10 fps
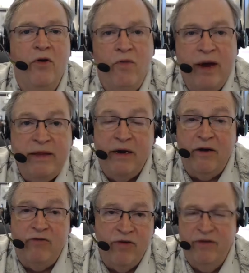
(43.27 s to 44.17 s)
right
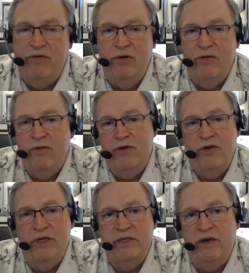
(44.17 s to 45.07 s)
there in front of you that
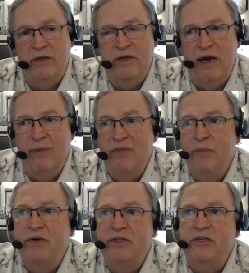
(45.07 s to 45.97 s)
you can see all the time
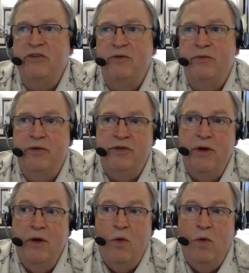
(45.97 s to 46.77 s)
that presents you with